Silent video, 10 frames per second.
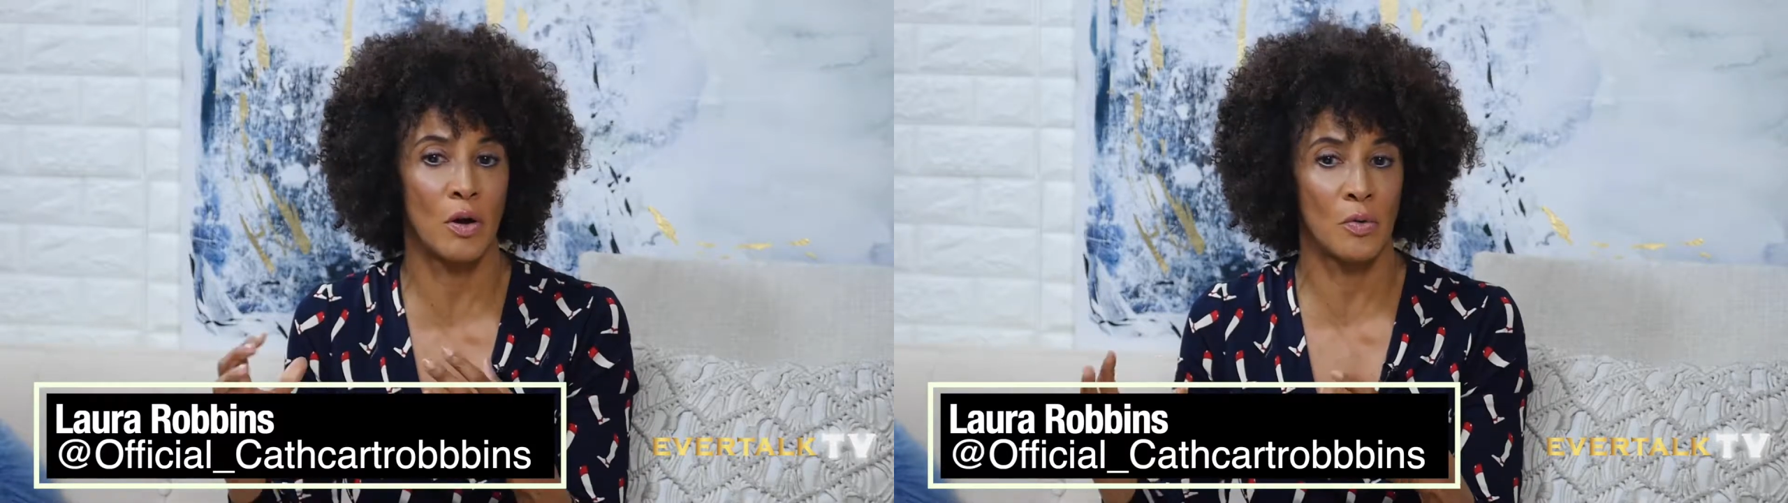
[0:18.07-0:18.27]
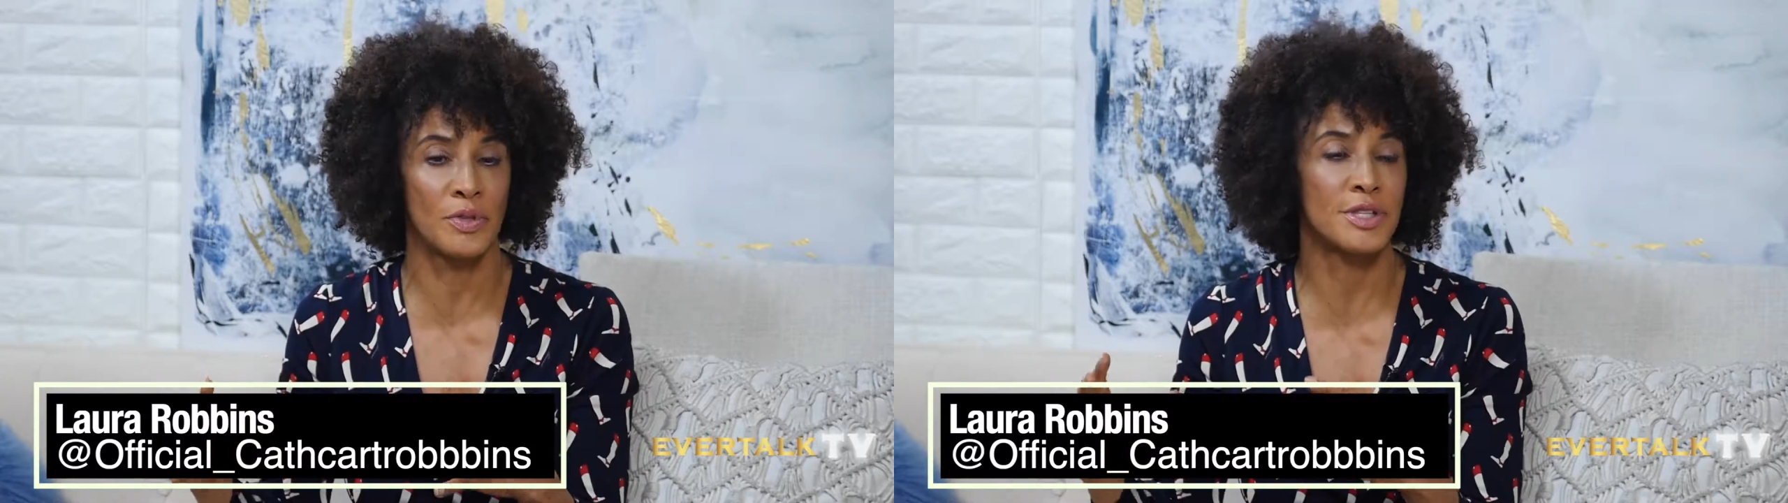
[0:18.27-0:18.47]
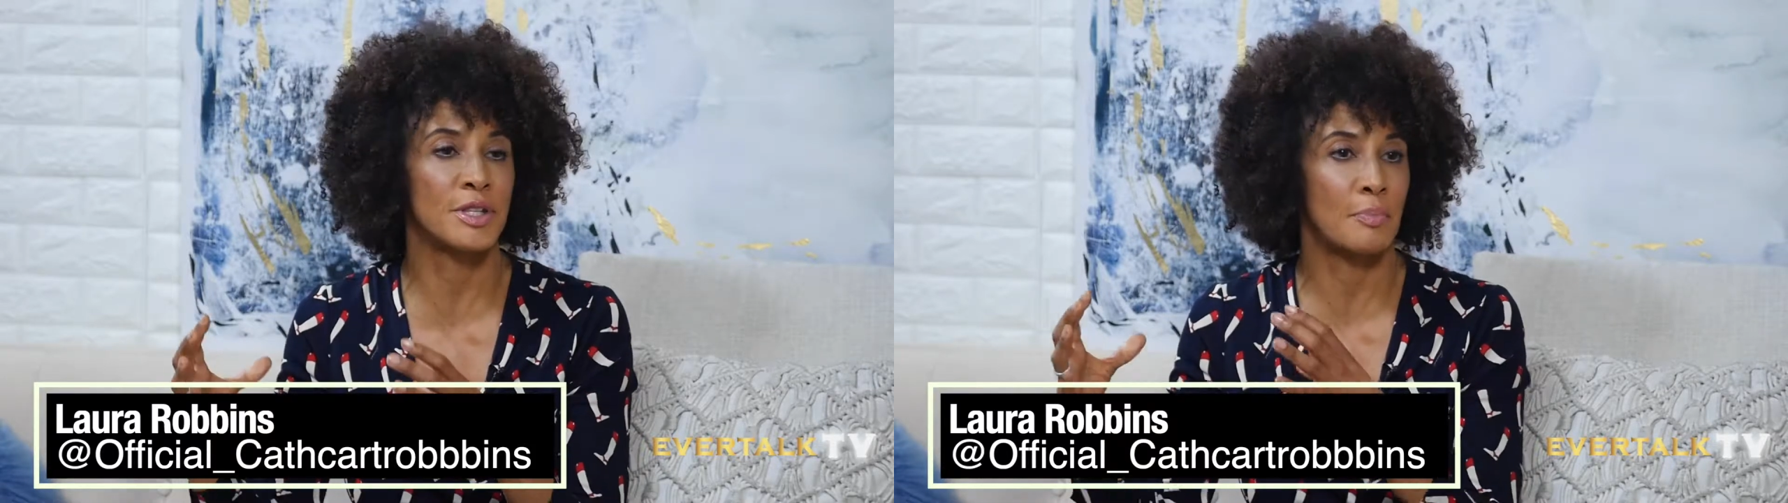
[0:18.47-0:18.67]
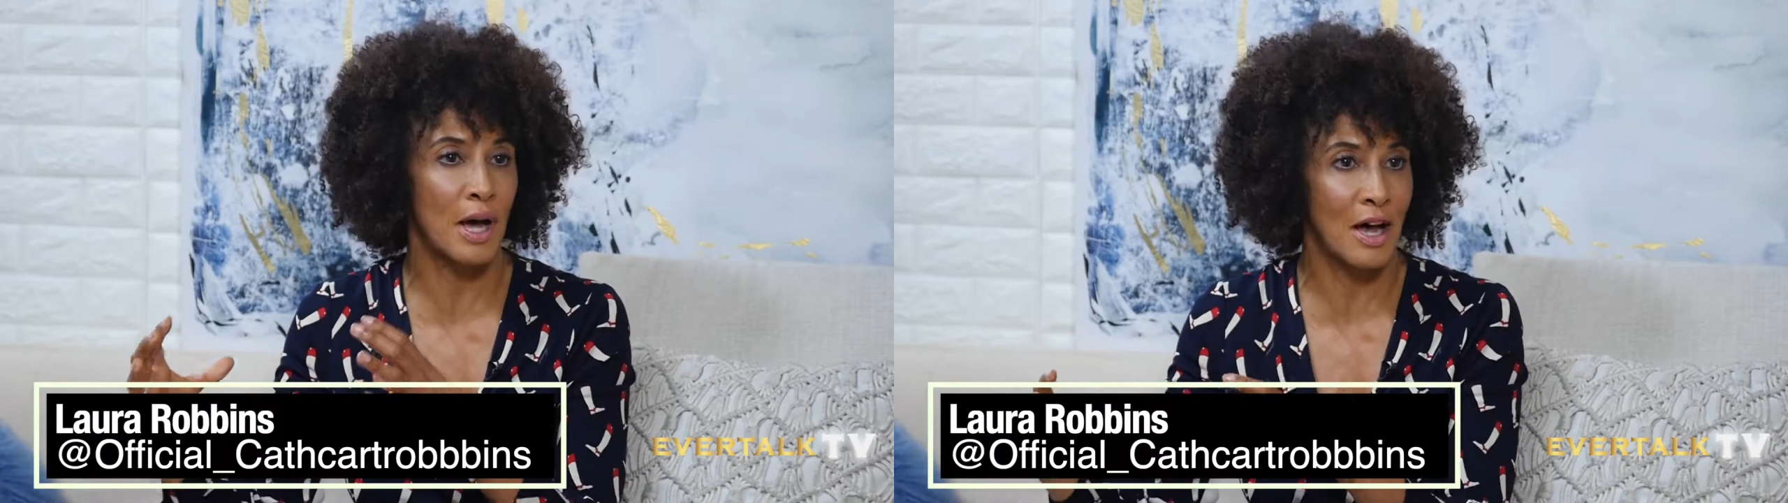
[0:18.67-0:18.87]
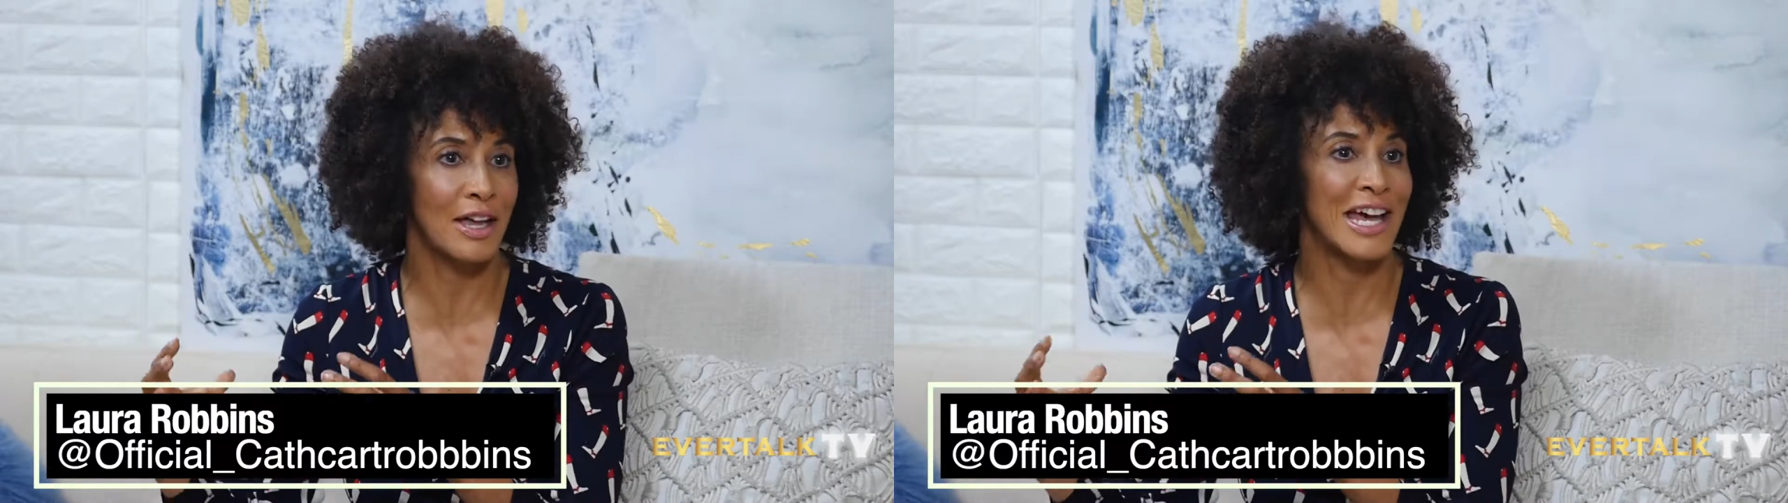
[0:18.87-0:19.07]
owns the
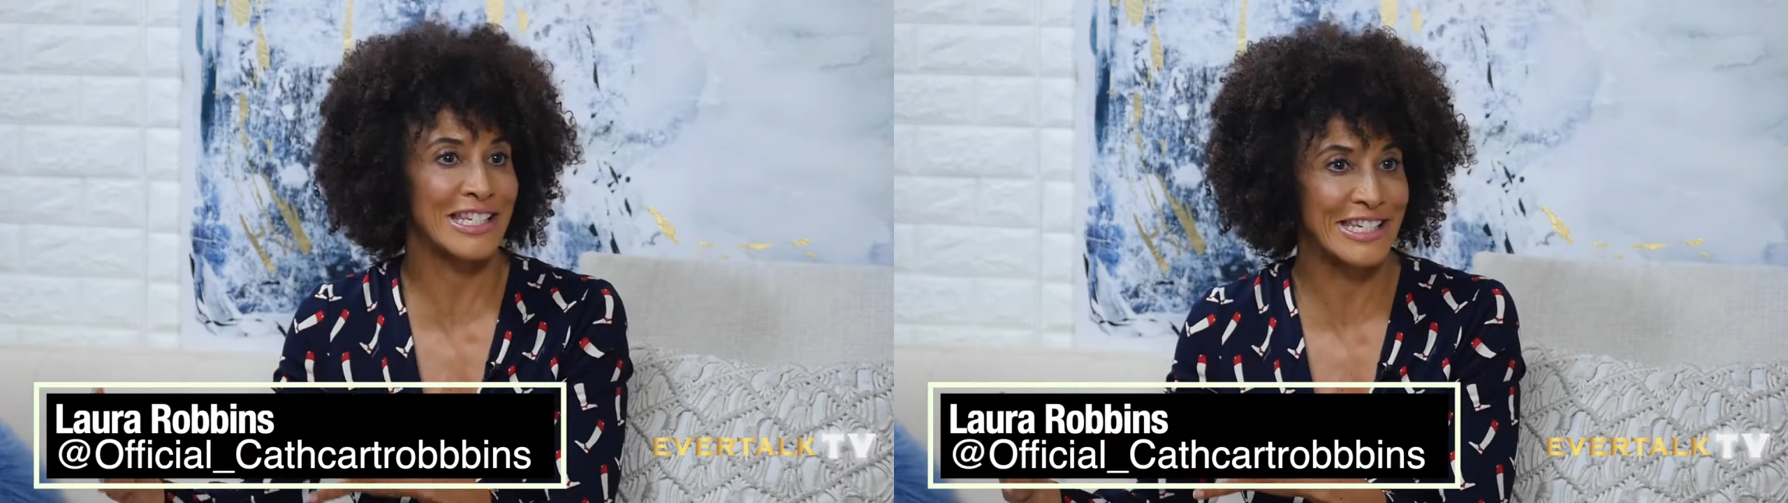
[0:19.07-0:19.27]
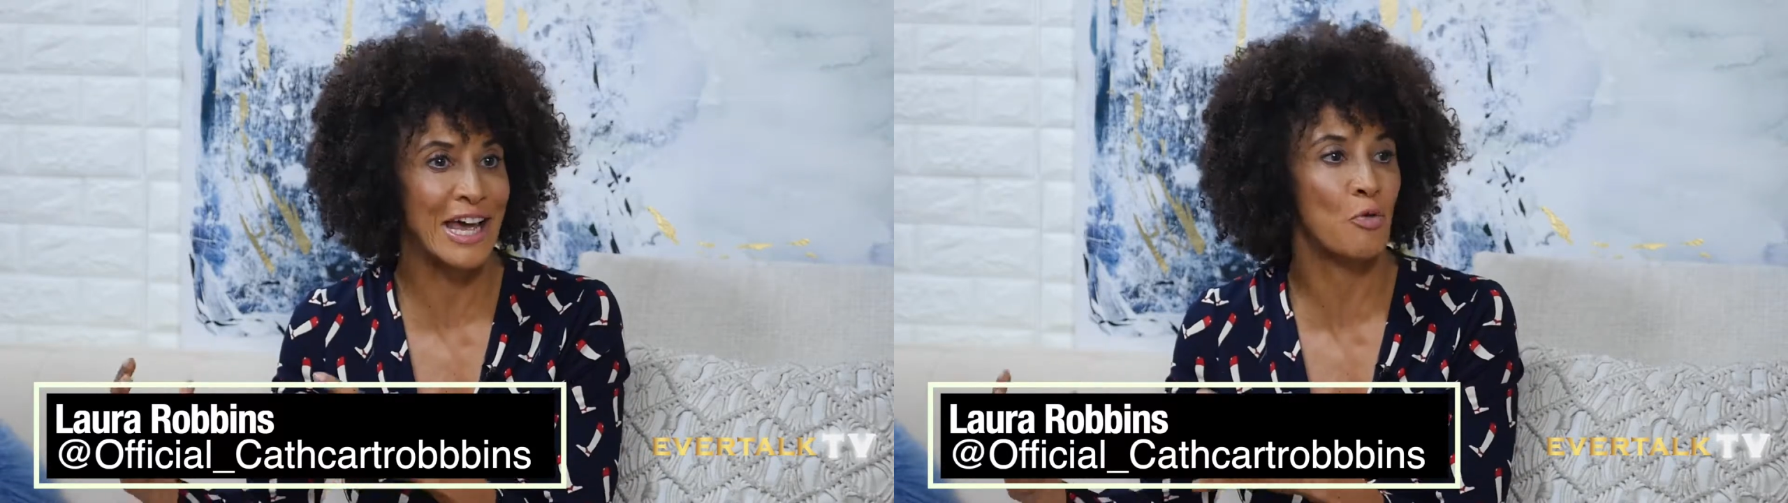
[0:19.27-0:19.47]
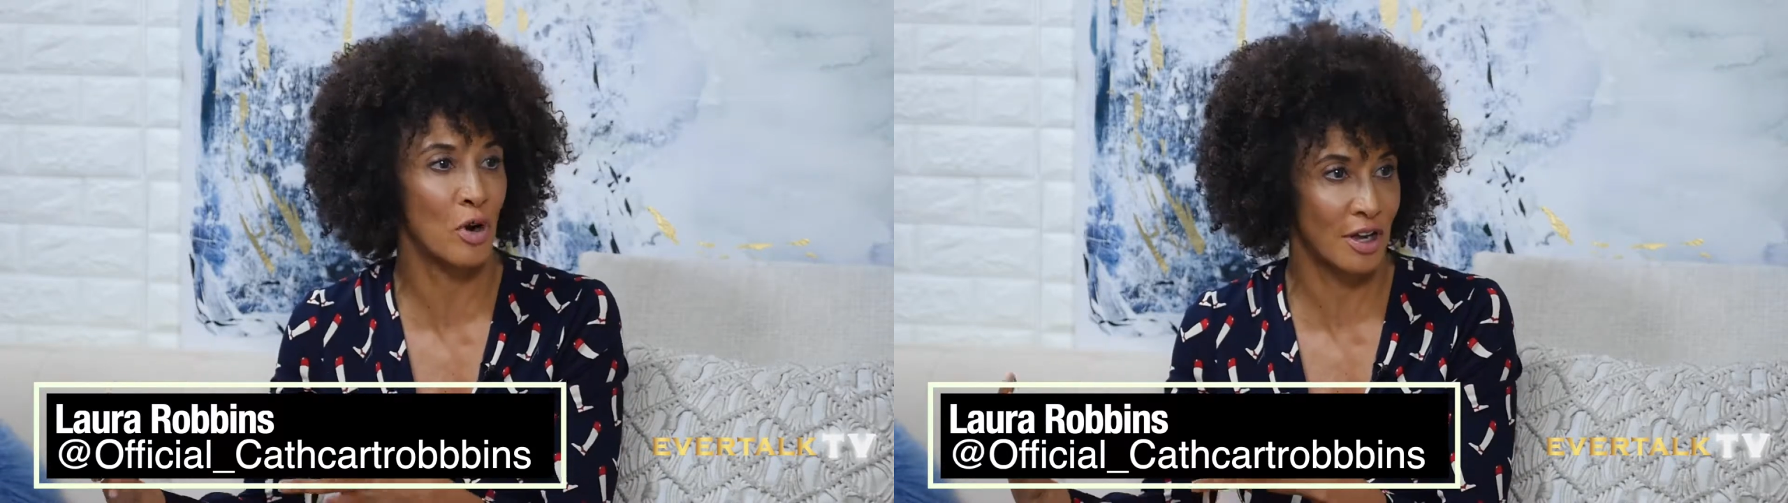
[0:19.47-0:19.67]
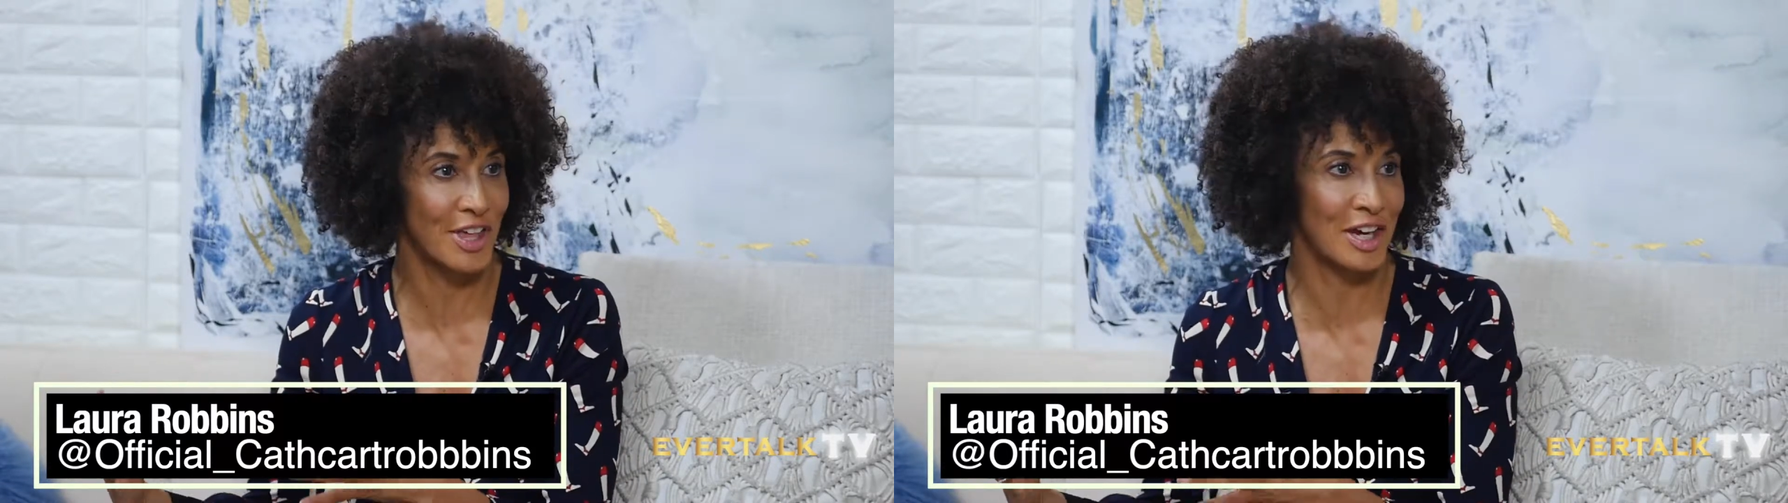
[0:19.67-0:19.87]
podcast network